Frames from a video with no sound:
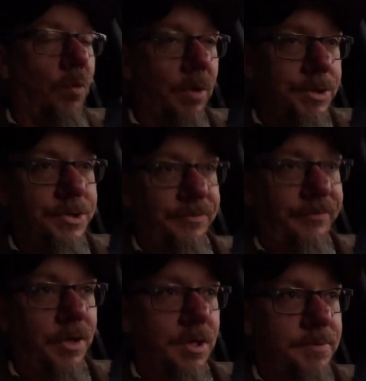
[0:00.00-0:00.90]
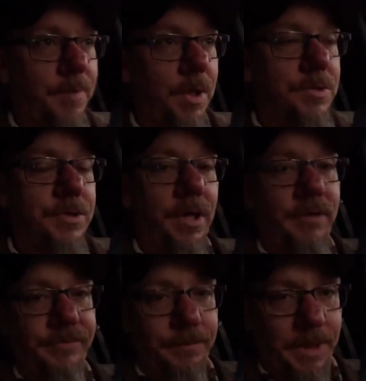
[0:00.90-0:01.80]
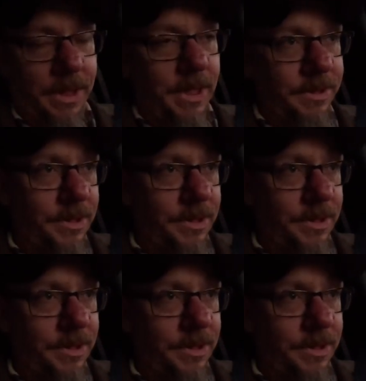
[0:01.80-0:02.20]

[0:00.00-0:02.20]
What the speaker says: Once the frost burns off, I'm going to cut